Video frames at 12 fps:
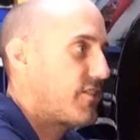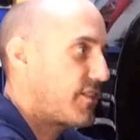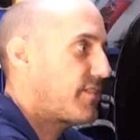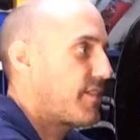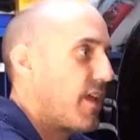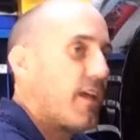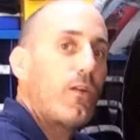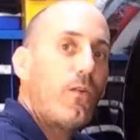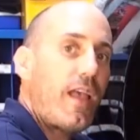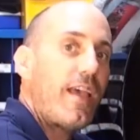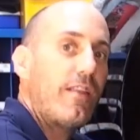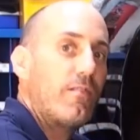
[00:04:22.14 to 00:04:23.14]
just go
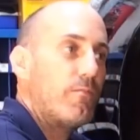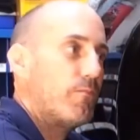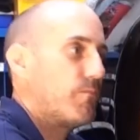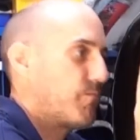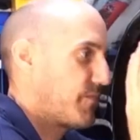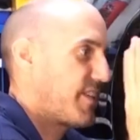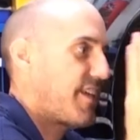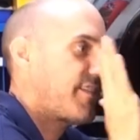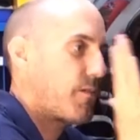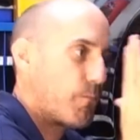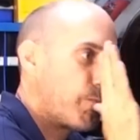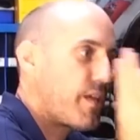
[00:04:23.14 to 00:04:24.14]
ahead and get the
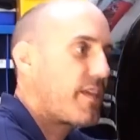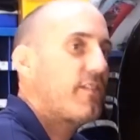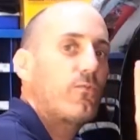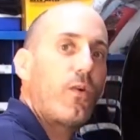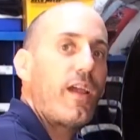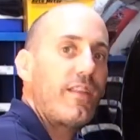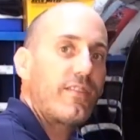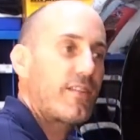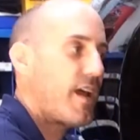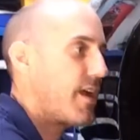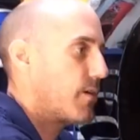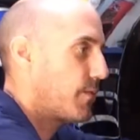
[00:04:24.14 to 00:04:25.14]
biggest, widest
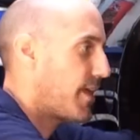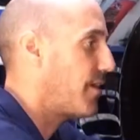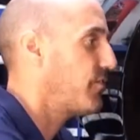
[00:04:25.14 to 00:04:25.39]
tire without